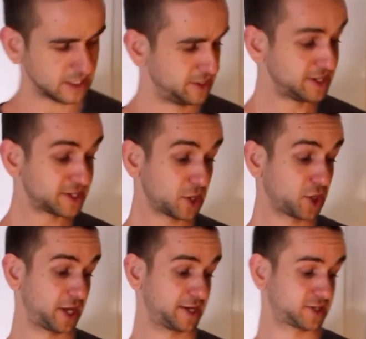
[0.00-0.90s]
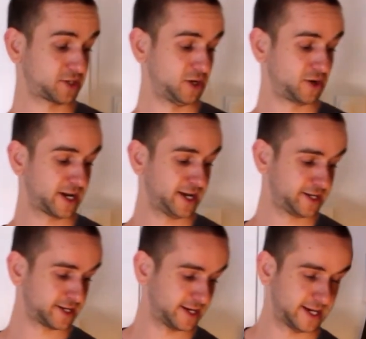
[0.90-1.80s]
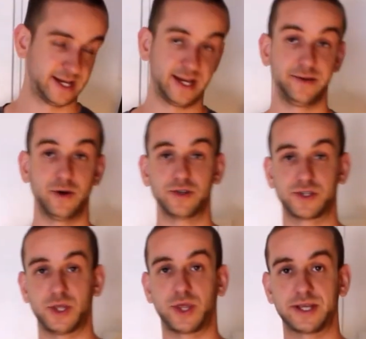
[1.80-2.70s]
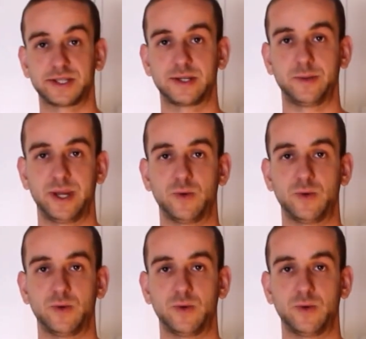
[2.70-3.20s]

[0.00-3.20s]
these are the things to look at, and also the things that you may